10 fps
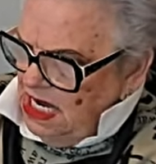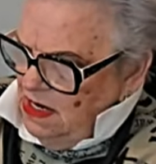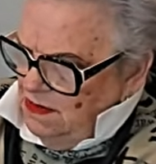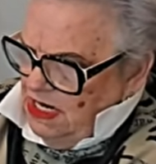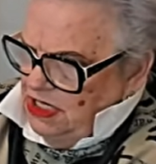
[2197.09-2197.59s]

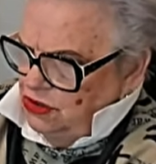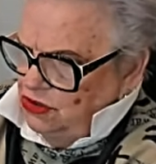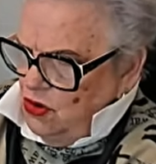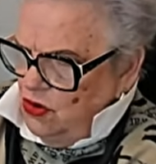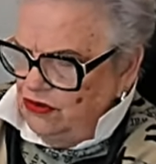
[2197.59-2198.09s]
it
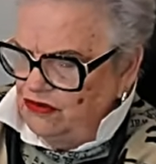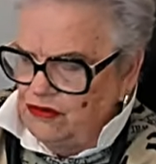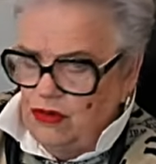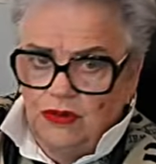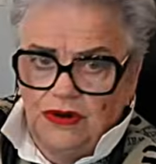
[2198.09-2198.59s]
had gone
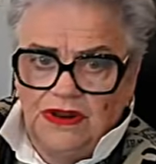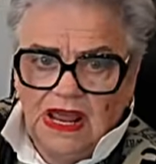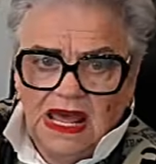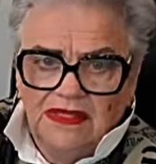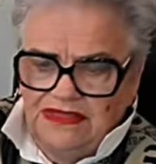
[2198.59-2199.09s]
through and
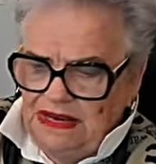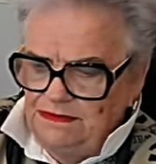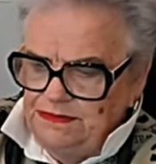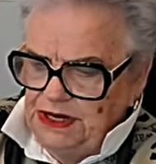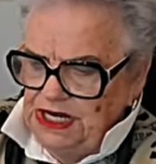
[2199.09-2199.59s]

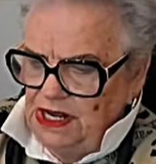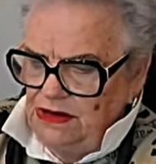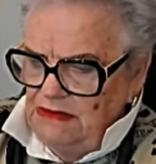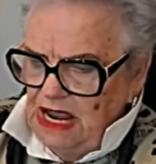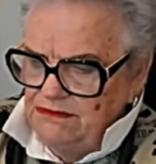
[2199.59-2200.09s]
there'd been
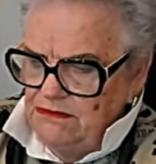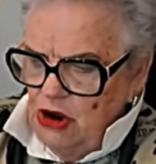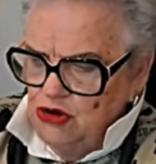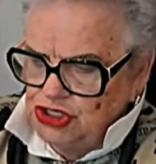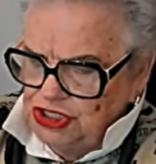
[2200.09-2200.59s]
a
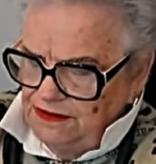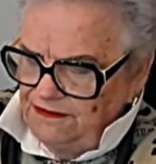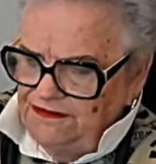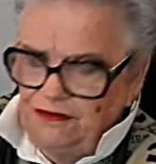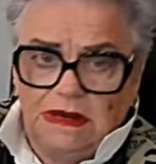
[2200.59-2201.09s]

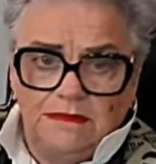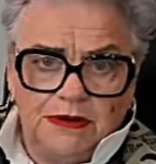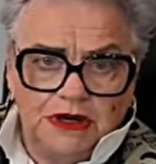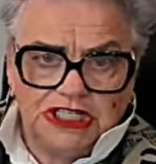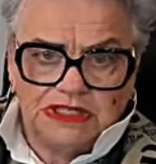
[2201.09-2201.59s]
motion for
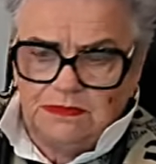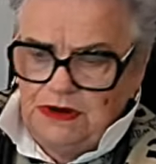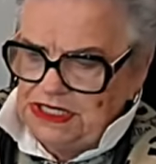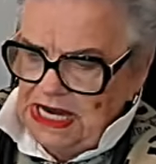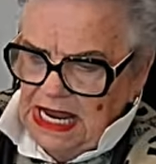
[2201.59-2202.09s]

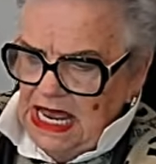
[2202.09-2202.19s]
impeachment.